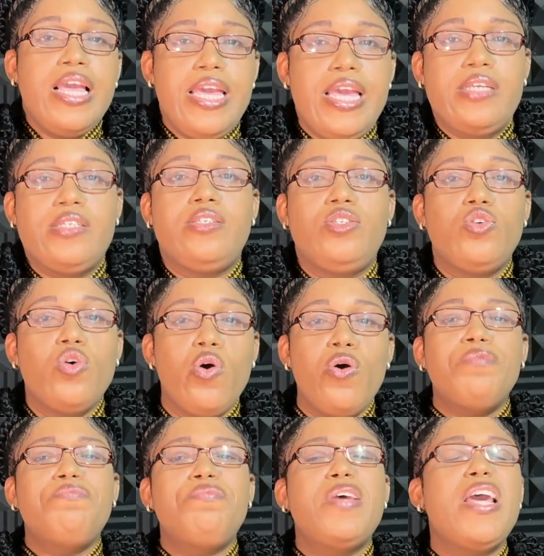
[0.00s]
Yes.
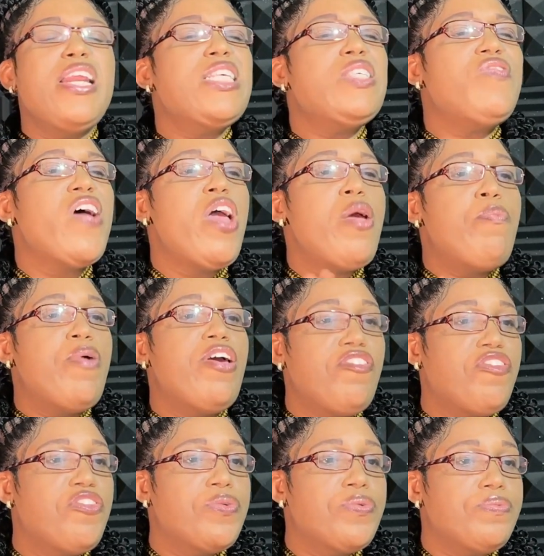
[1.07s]
So, and it's very
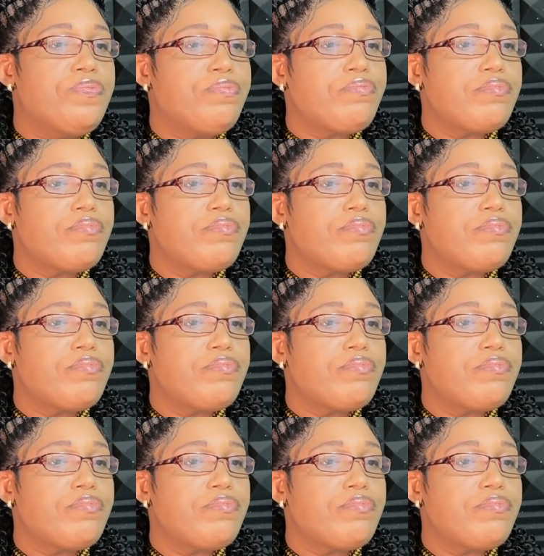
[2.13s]
painful.